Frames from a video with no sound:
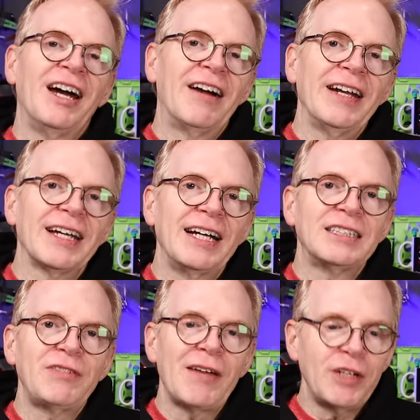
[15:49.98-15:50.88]
All right,
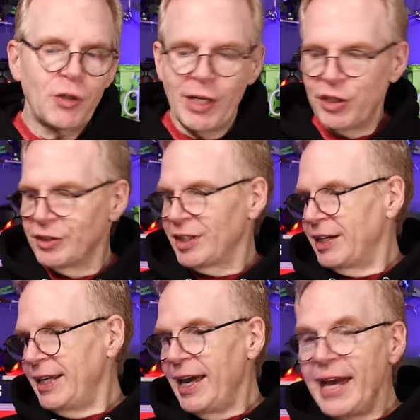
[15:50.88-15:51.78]
guys, if you have any questions
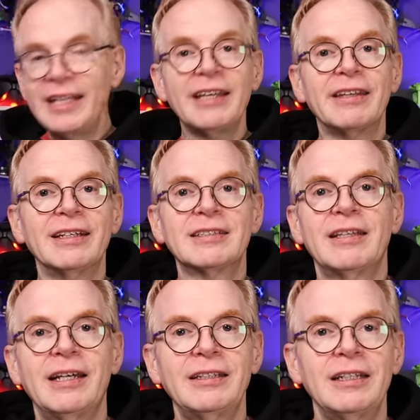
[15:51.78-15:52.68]
on any of this,
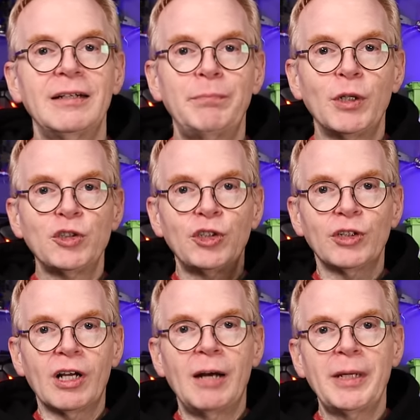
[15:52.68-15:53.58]
then uh, post
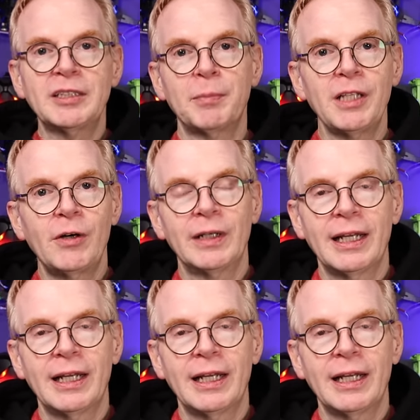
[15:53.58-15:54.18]
your comments below.